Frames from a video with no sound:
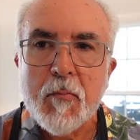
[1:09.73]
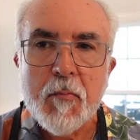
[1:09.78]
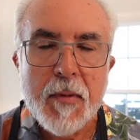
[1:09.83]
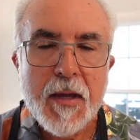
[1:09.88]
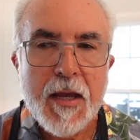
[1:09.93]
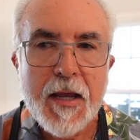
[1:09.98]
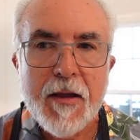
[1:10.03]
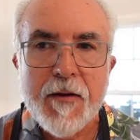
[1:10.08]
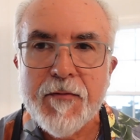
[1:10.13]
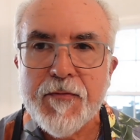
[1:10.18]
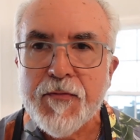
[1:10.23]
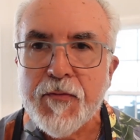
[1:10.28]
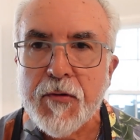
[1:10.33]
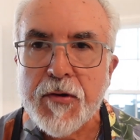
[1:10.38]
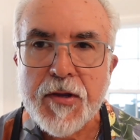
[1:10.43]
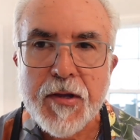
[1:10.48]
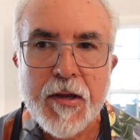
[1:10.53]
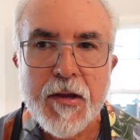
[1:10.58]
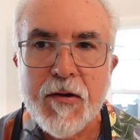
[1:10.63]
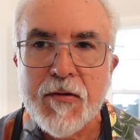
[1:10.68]
made for
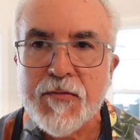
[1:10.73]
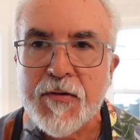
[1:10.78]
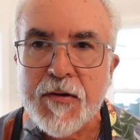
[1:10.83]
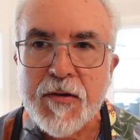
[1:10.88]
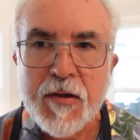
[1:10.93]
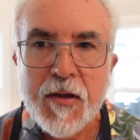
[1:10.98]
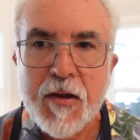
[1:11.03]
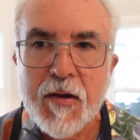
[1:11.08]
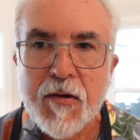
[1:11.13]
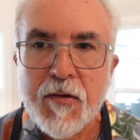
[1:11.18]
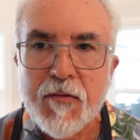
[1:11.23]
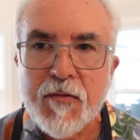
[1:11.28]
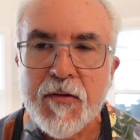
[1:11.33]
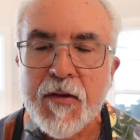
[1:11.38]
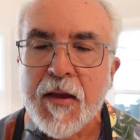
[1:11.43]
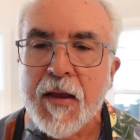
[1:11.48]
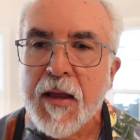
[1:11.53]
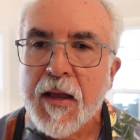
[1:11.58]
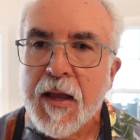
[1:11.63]
years and years,